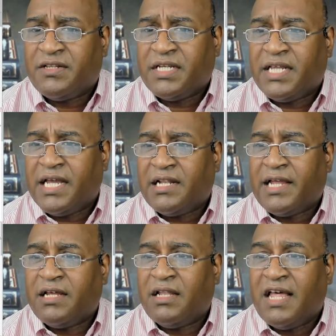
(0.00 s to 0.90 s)
I think they got
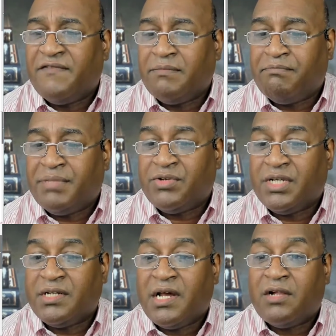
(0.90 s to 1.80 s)
like $11
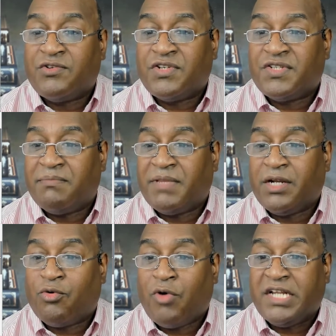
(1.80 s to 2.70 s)
billion or
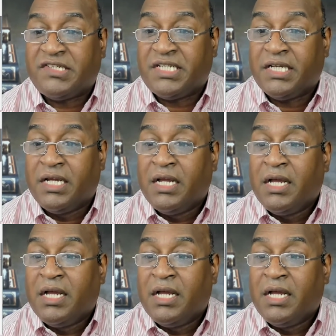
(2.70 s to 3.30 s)
something crazy.